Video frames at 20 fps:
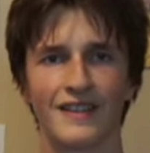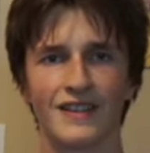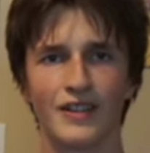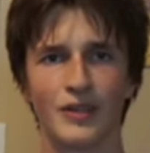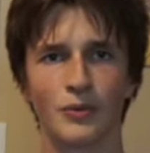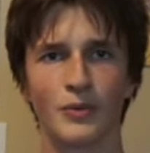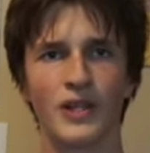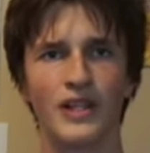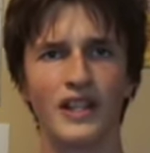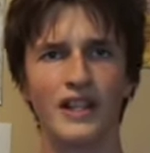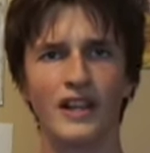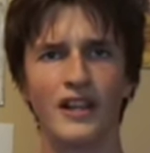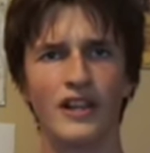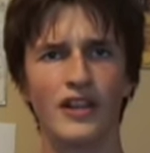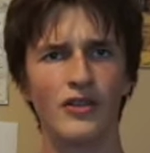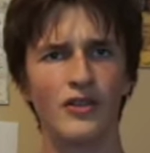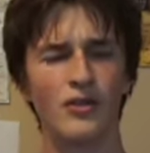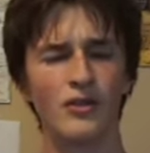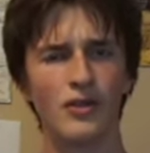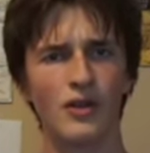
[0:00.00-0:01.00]
we needed a
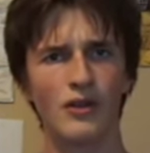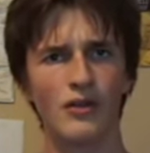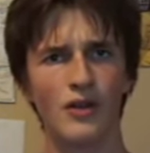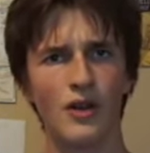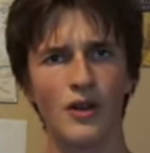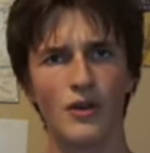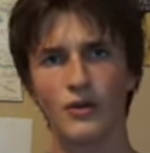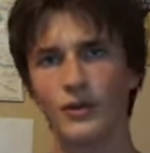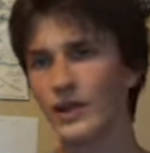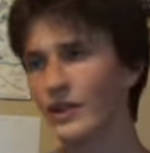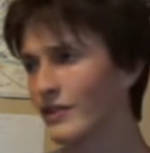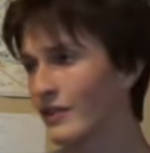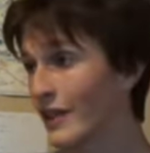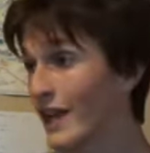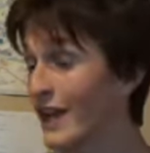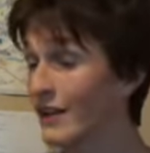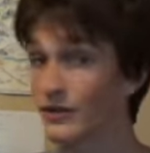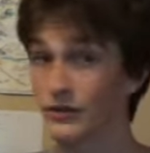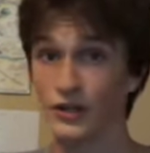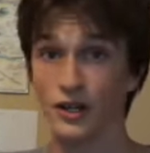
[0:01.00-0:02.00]
new logo. Either
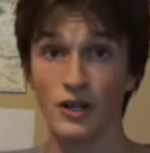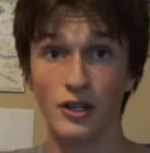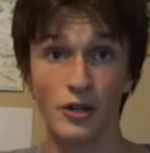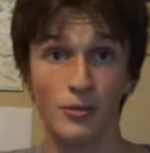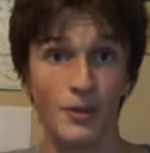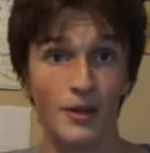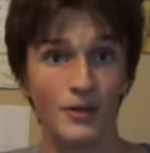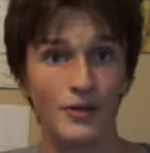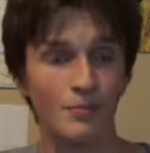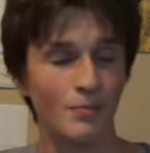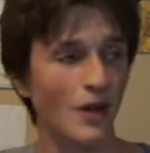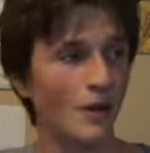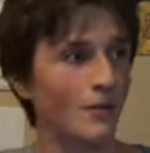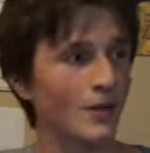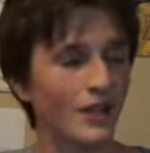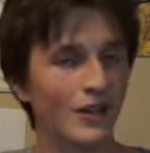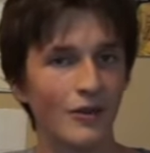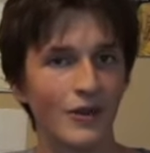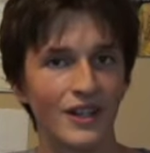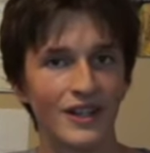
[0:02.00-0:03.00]
that or Taco Bell is probably
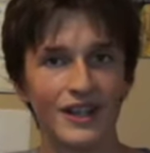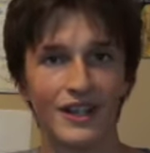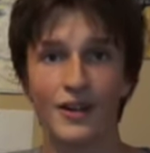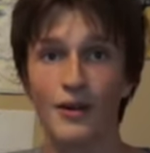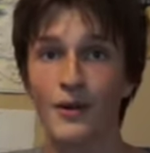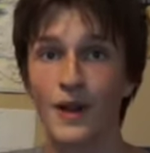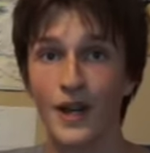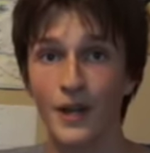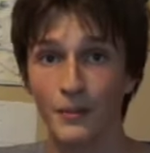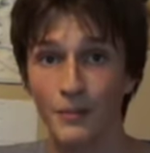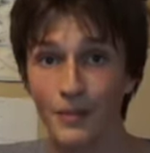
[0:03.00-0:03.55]
going to go out of